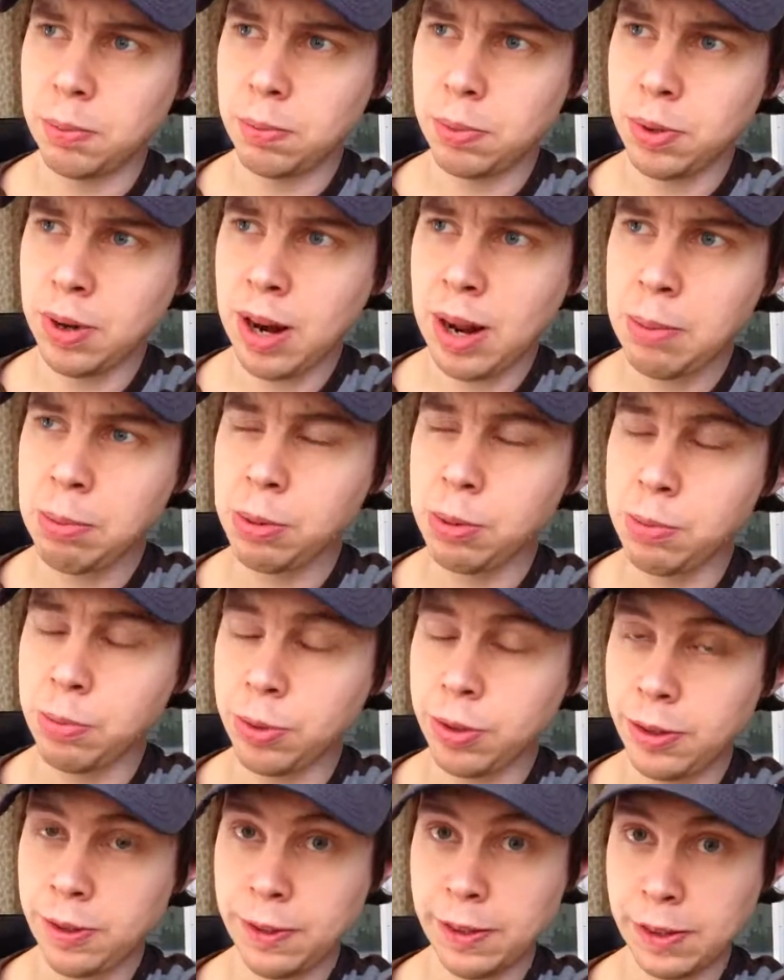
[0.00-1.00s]
problem
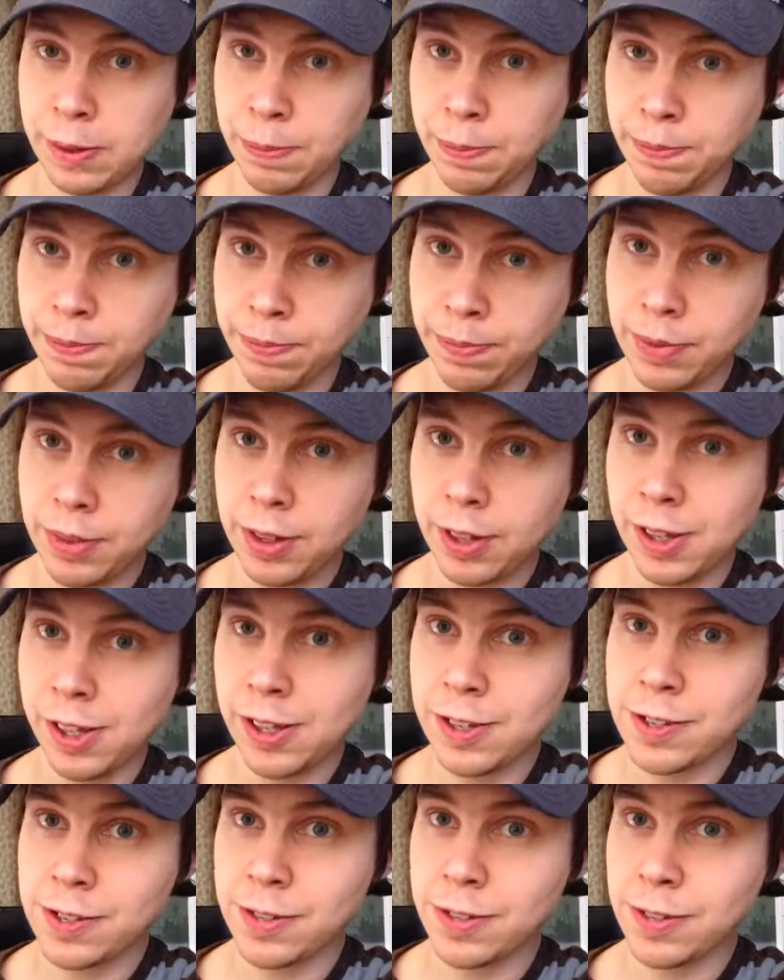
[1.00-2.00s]
with them
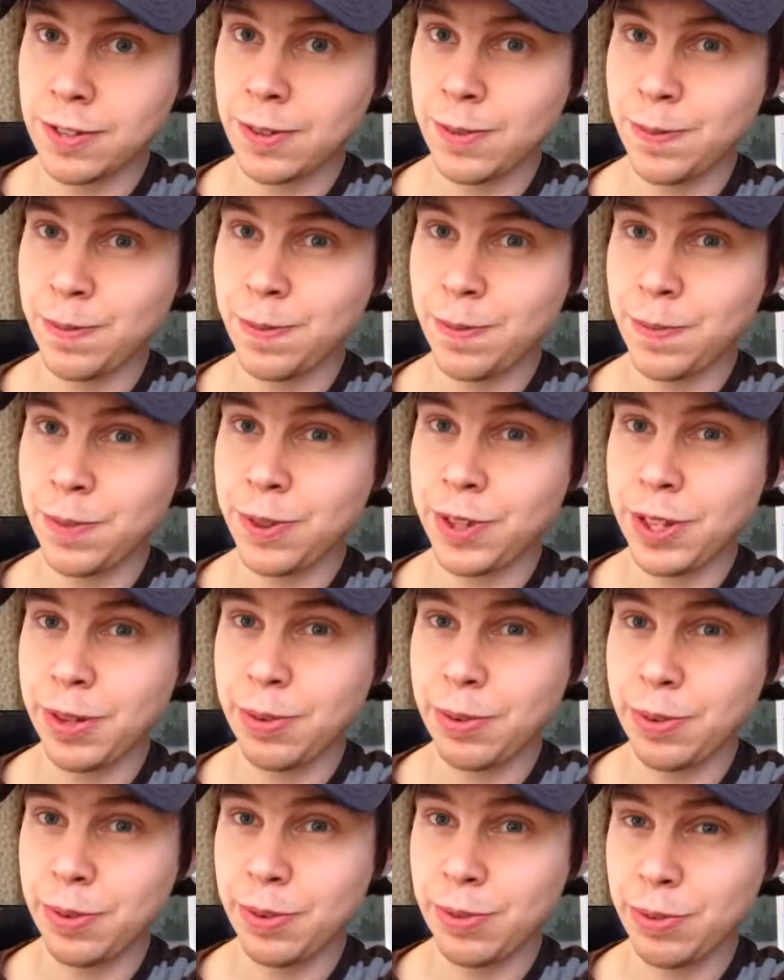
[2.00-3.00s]
is
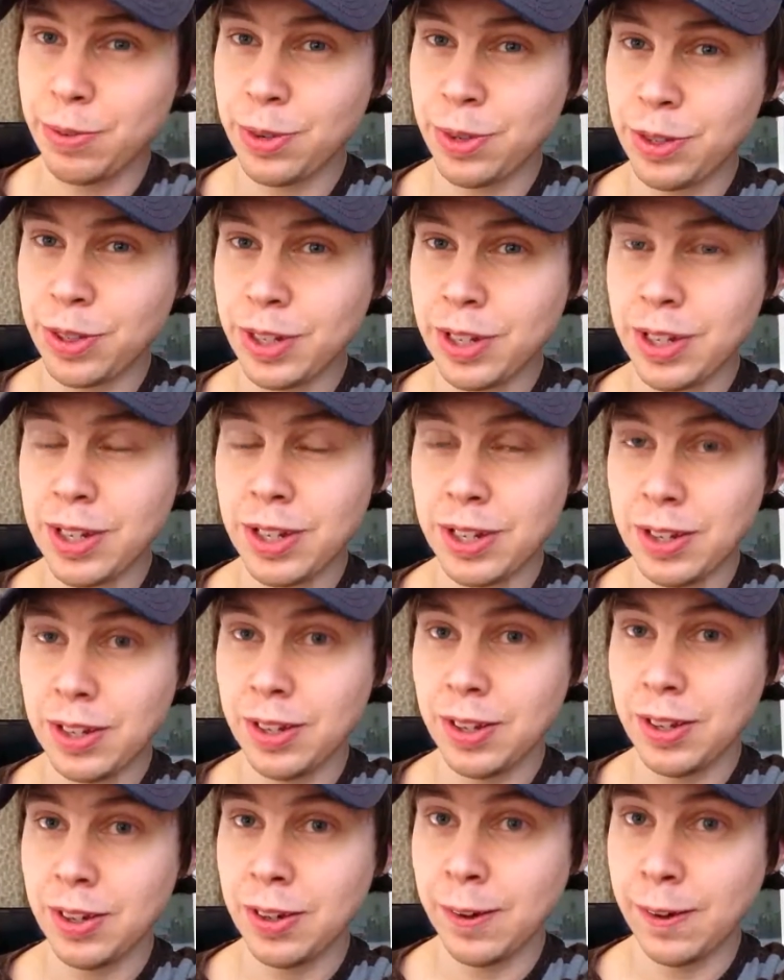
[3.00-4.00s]
the really
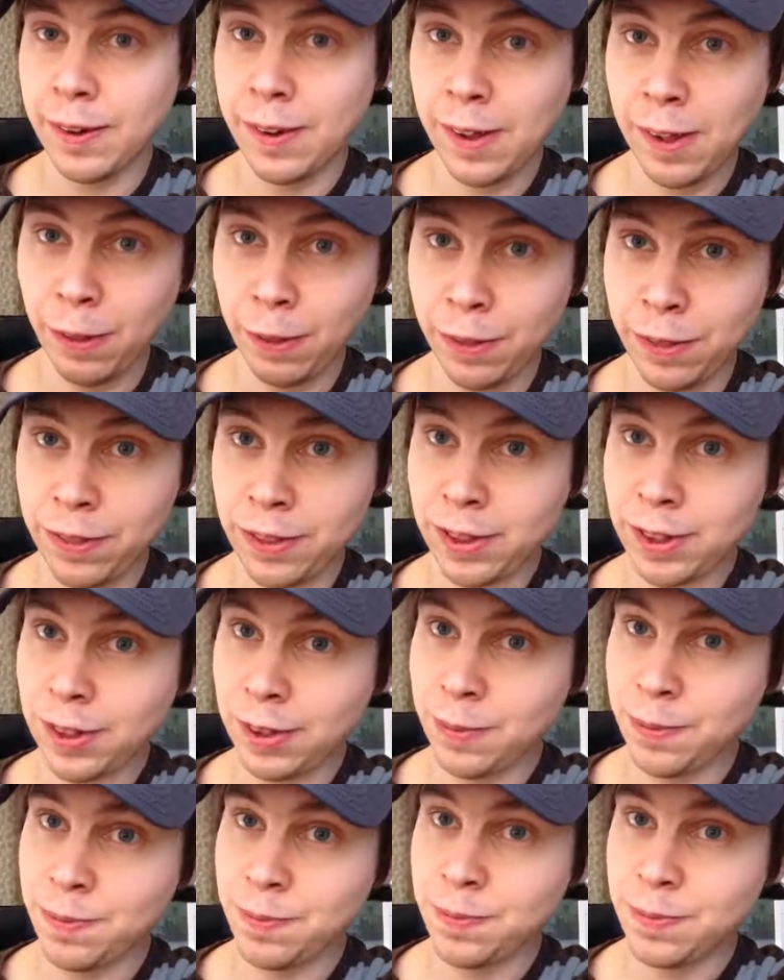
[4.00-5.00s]

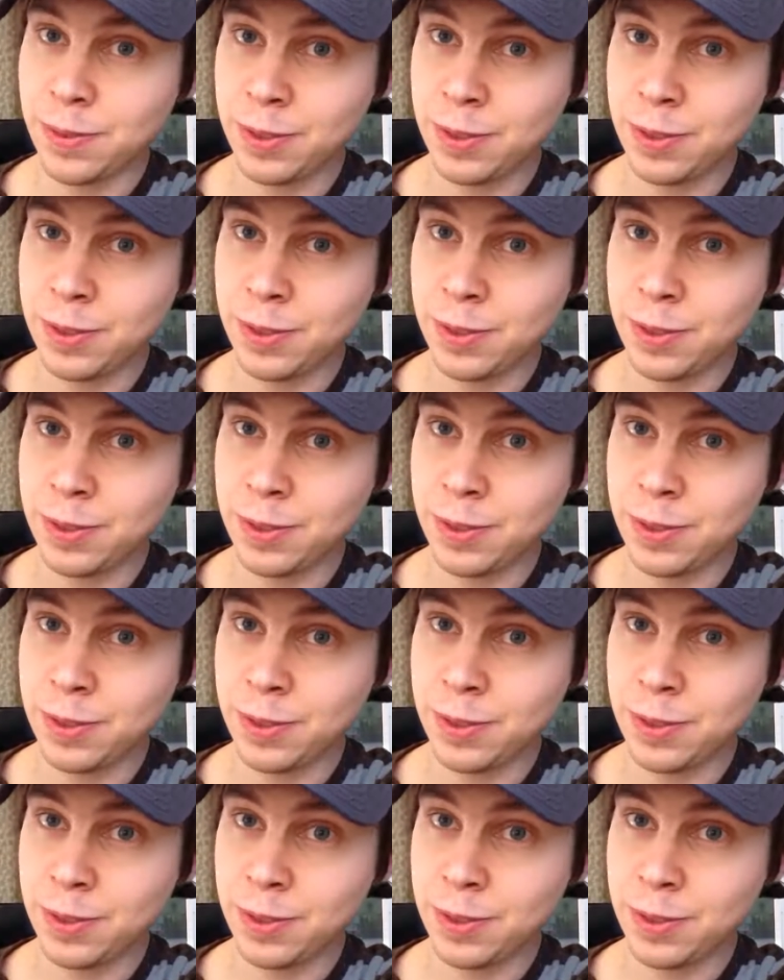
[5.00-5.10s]
unhealthy,